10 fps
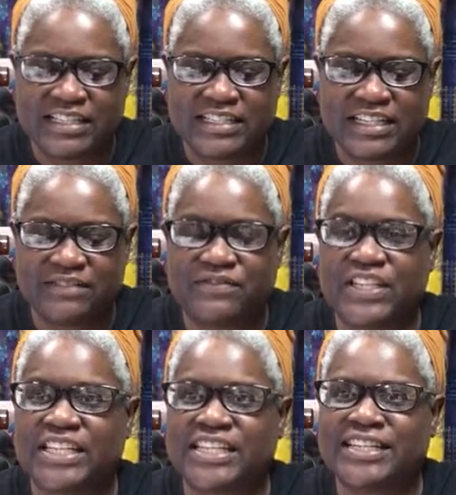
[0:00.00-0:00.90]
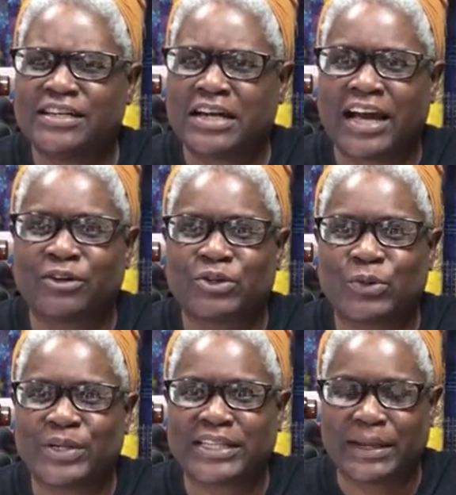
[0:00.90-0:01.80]
David. I don't know
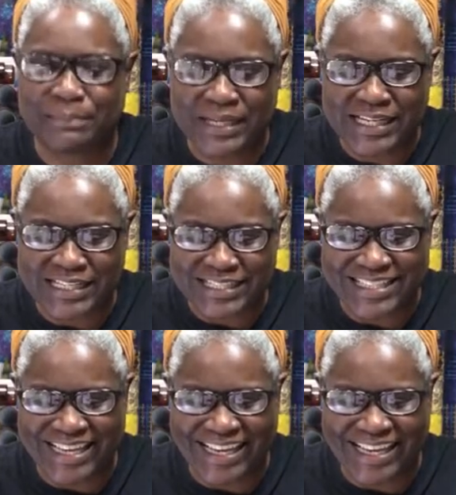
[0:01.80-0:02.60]
what that means.